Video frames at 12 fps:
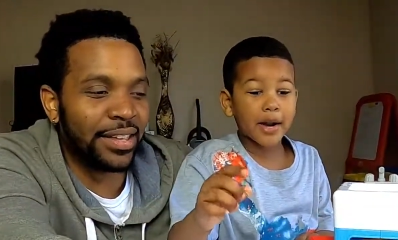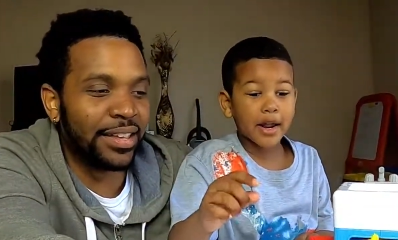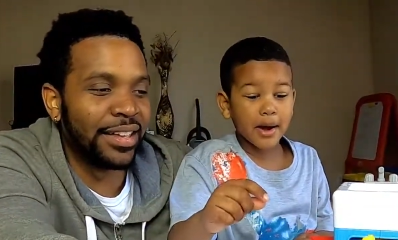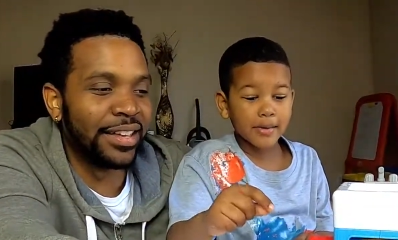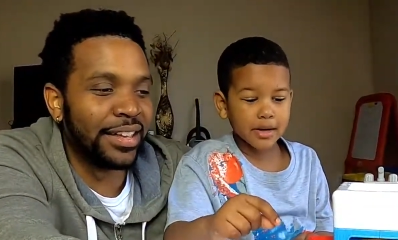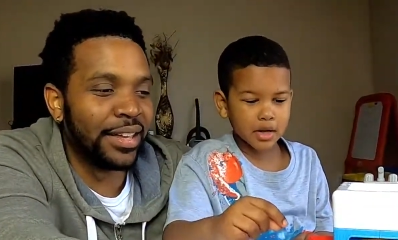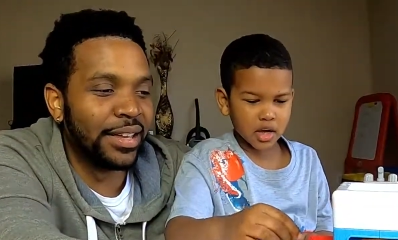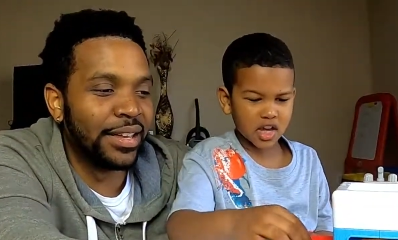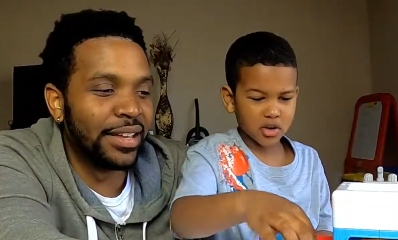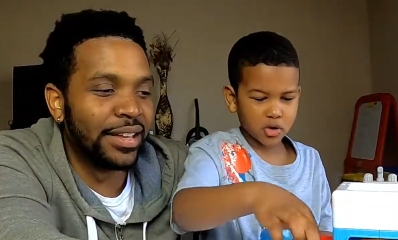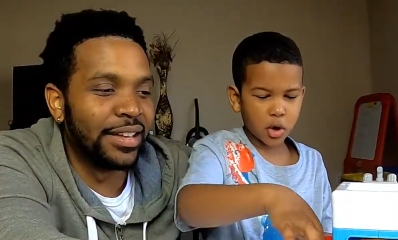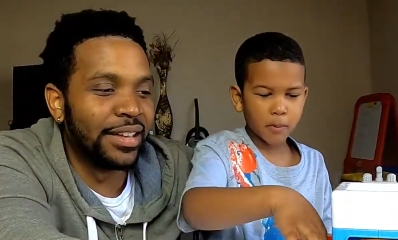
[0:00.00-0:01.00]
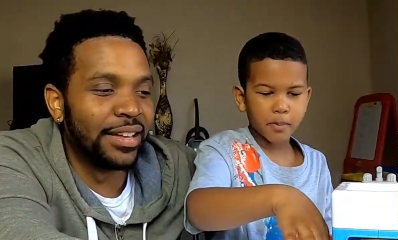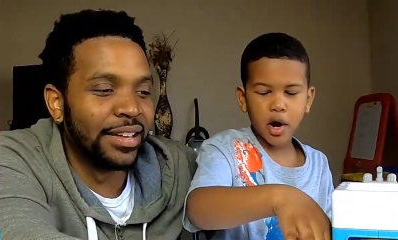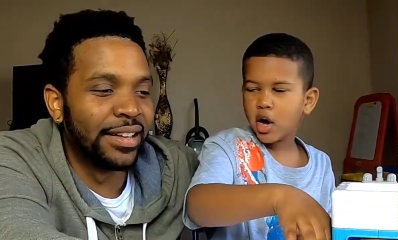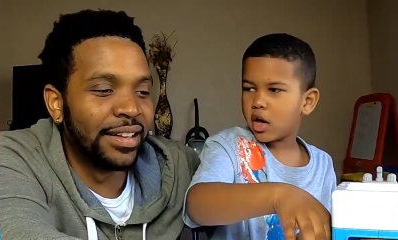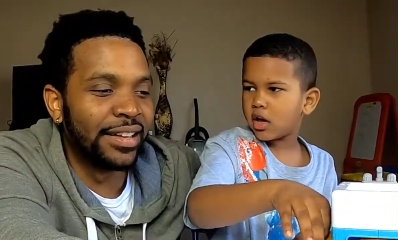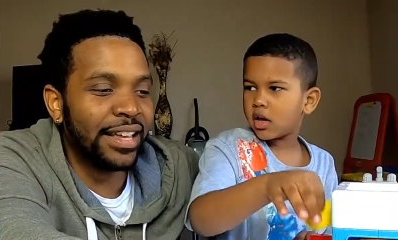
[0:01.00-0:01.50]
Speaker 1: put it I, ew, your
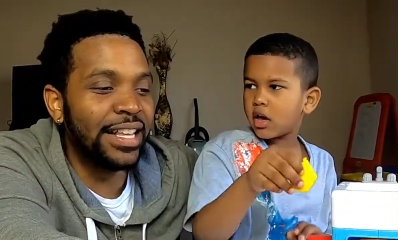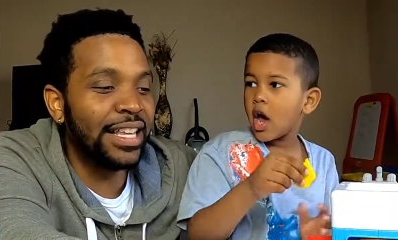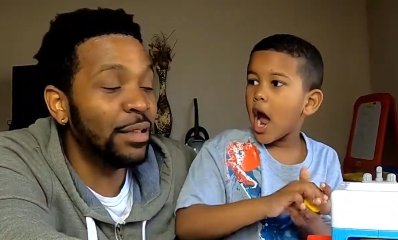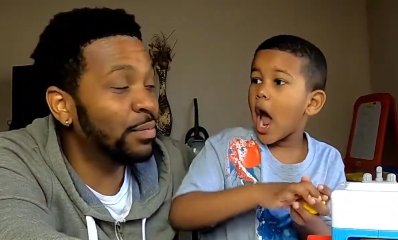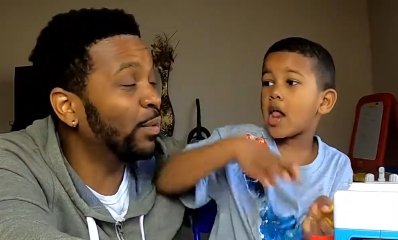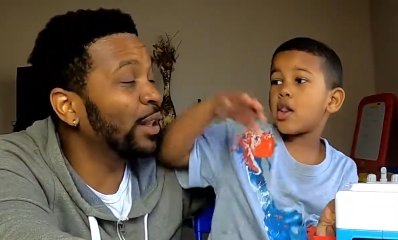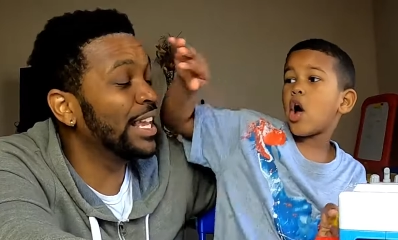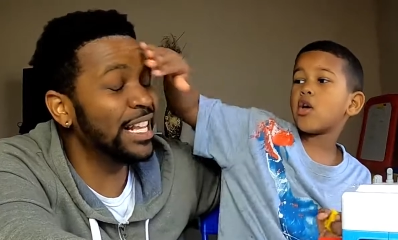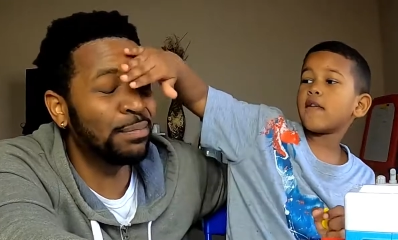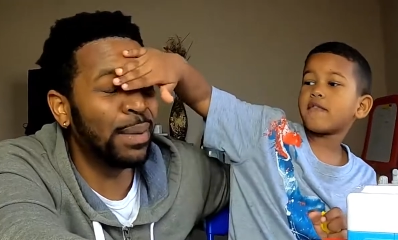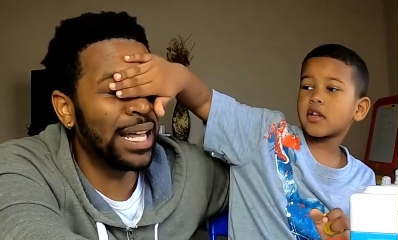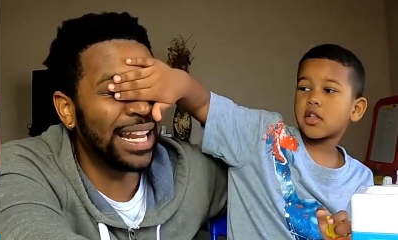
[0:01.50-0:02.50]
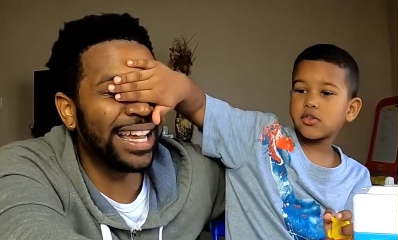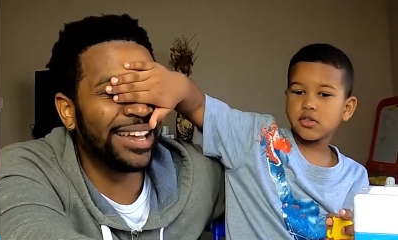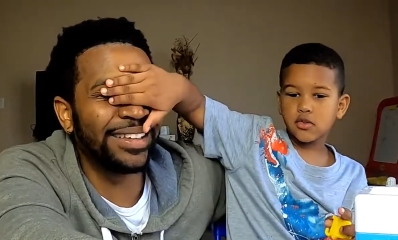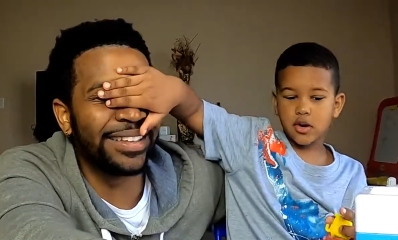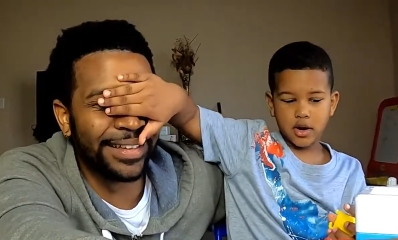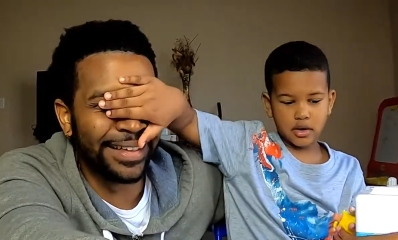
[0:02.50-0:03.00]
butt. He keeps pulling hey, no, his butt
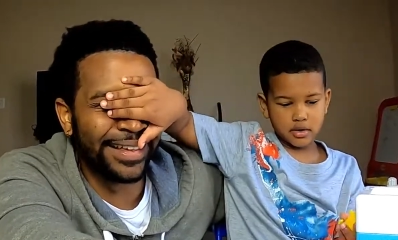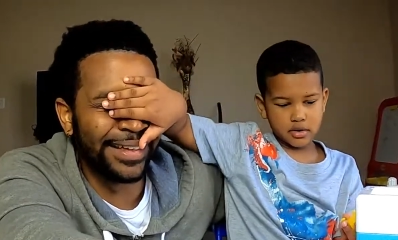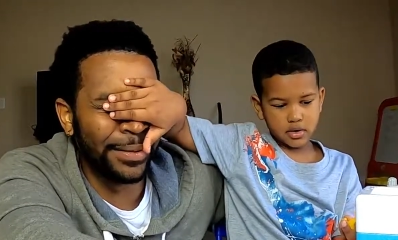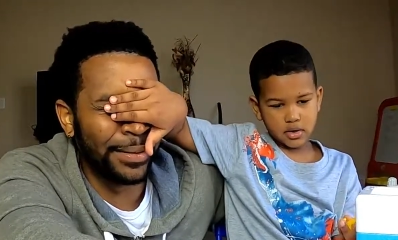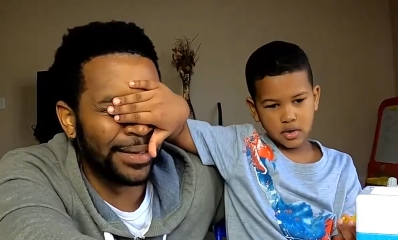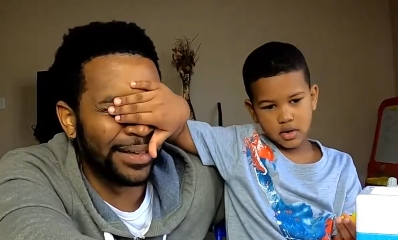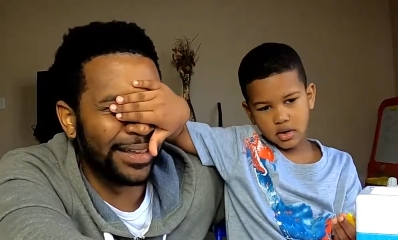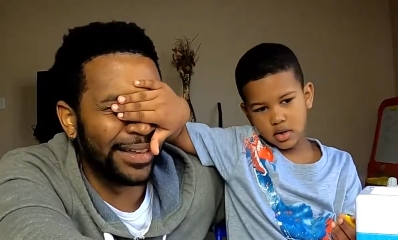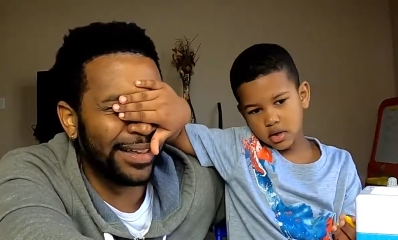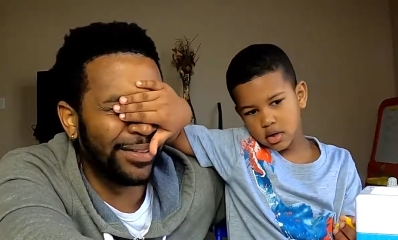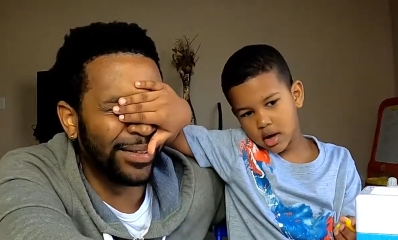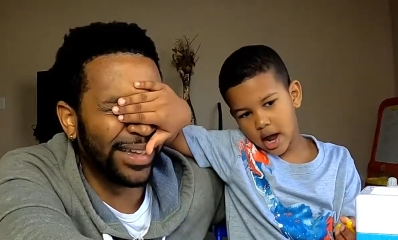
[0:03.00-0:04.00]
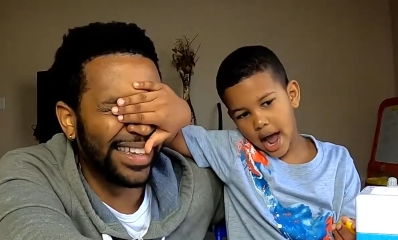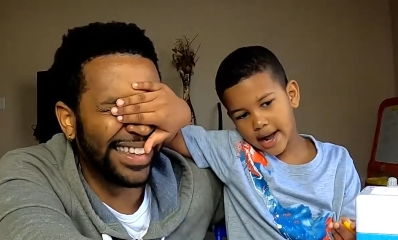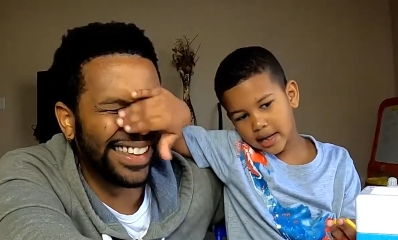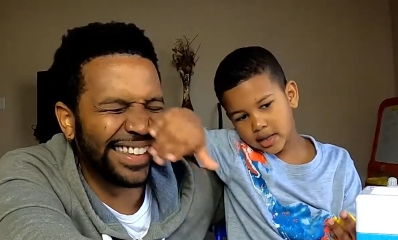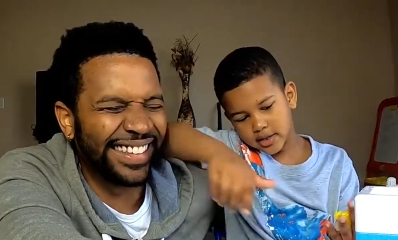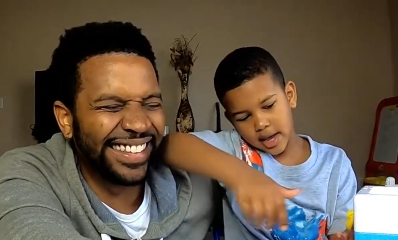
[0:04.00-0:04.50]
out. trash. Okay.
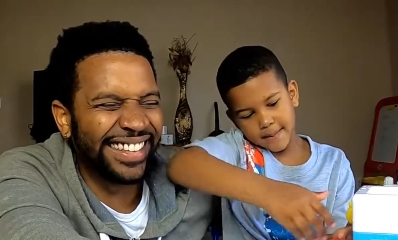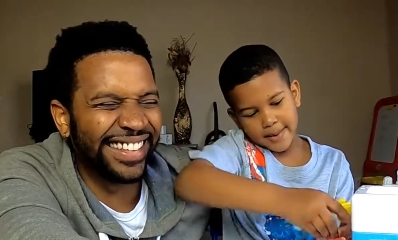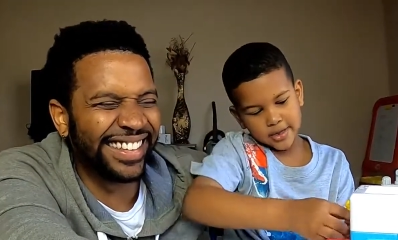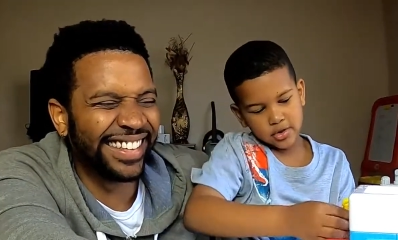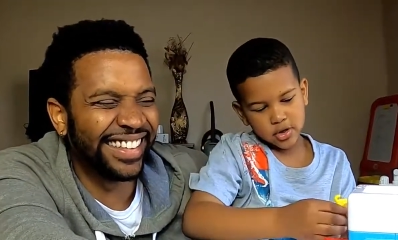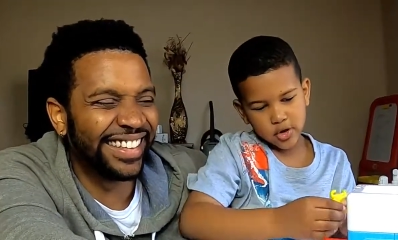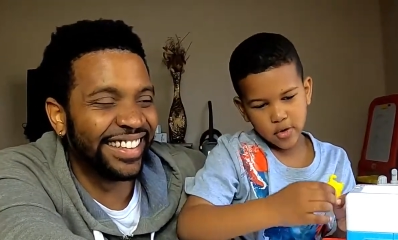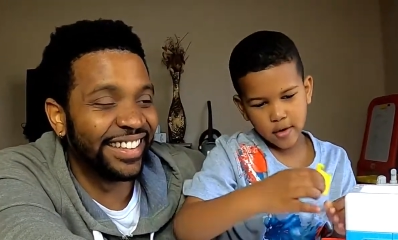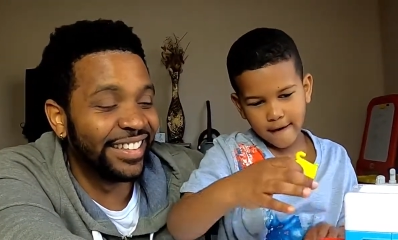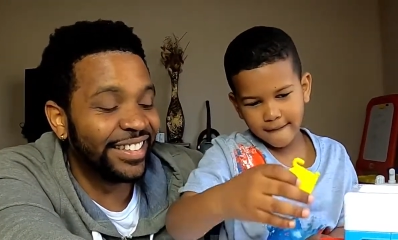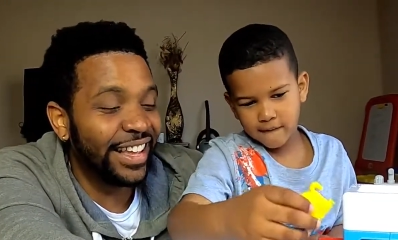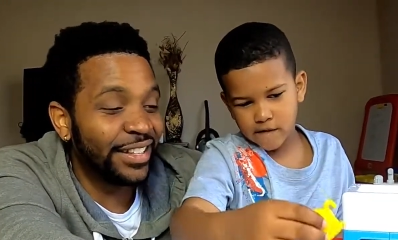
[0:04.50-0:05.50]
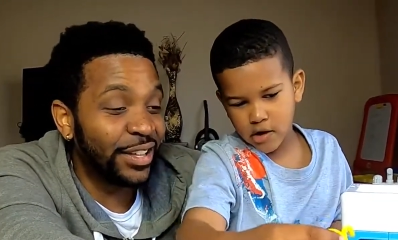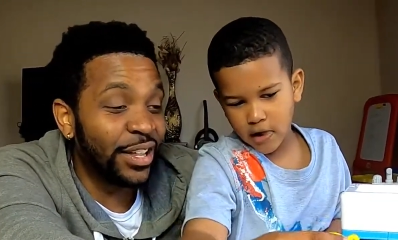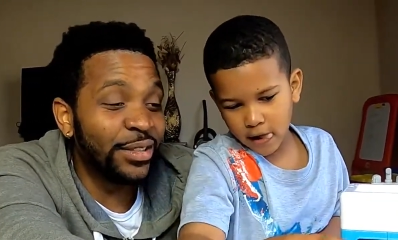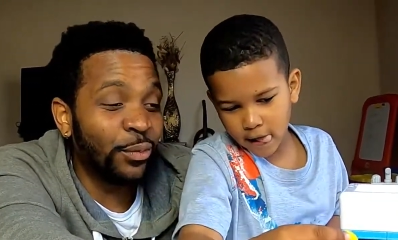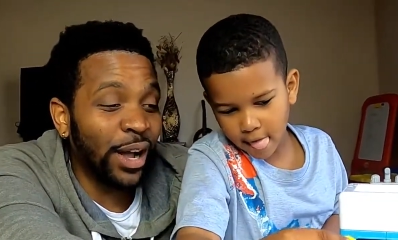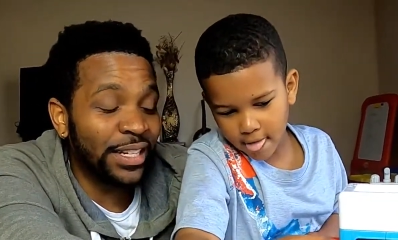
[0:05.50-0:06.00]
I got to take measure too.
Speaker 2: Yes.
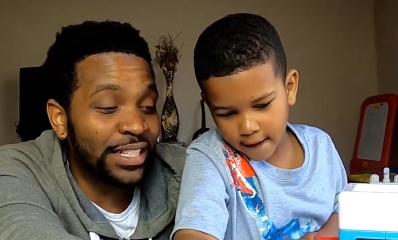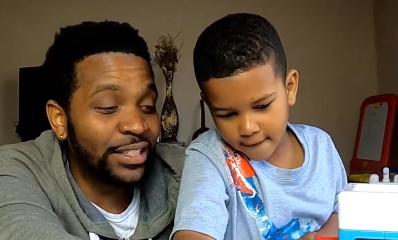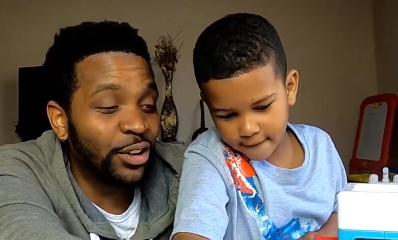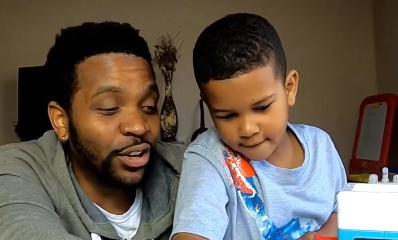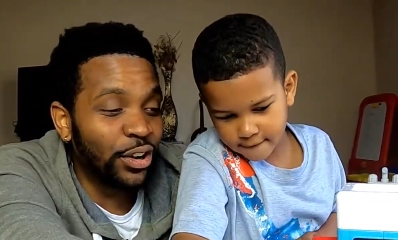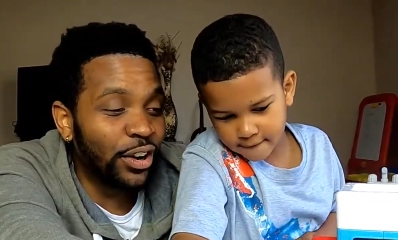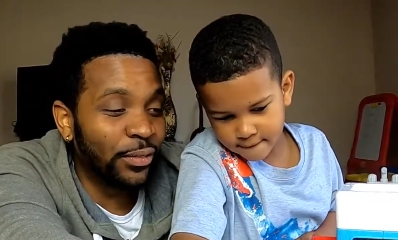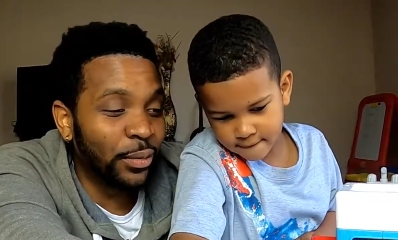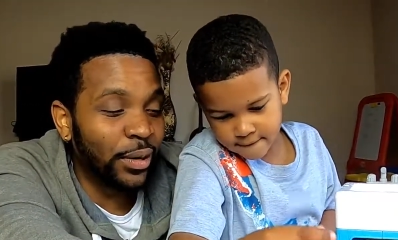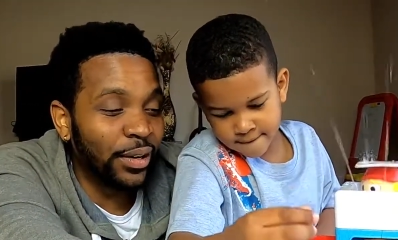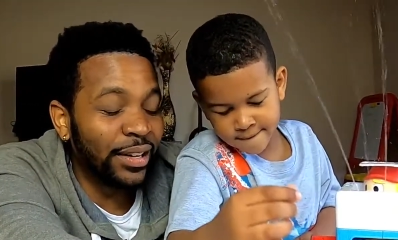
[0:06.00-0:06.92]
It, watch, he's gonna go everywhere.